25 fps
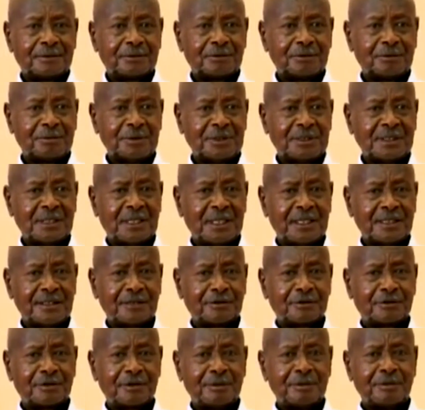to being an
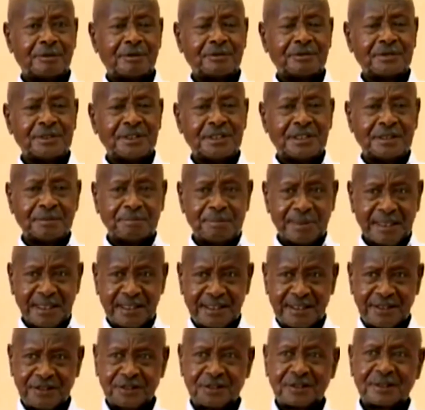economy of
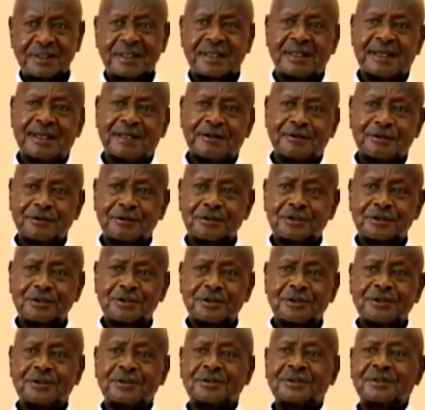independence and
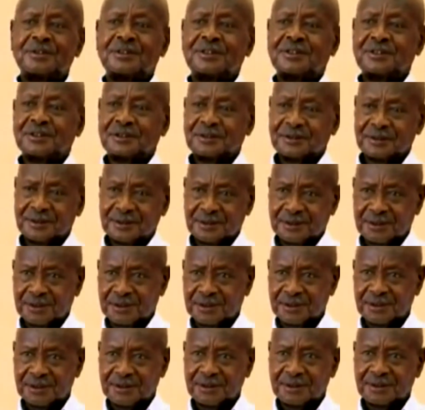also
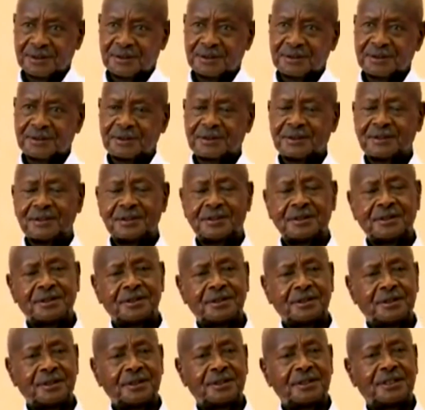uh,
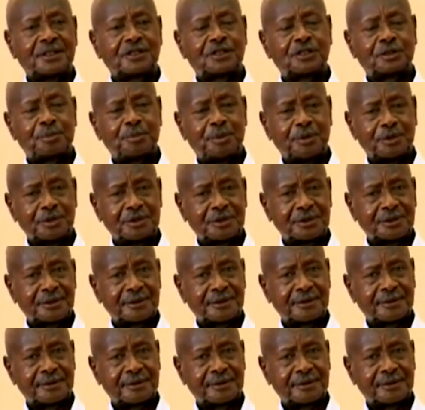uh export